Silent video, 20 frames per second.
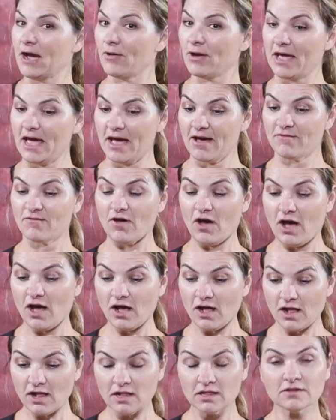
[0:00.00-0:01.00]
Now I have
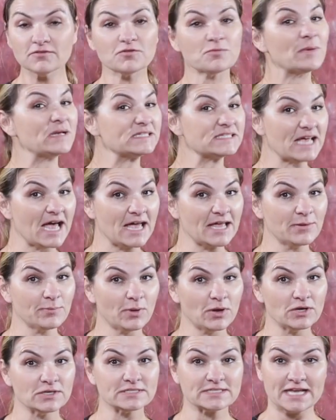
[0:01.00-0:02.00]
all of my satin
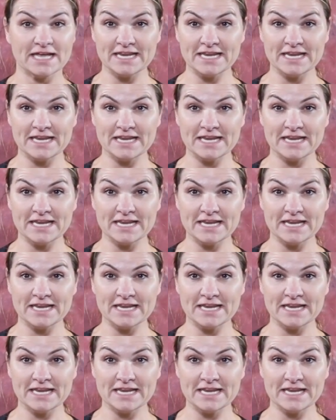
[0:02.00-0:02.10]
balls,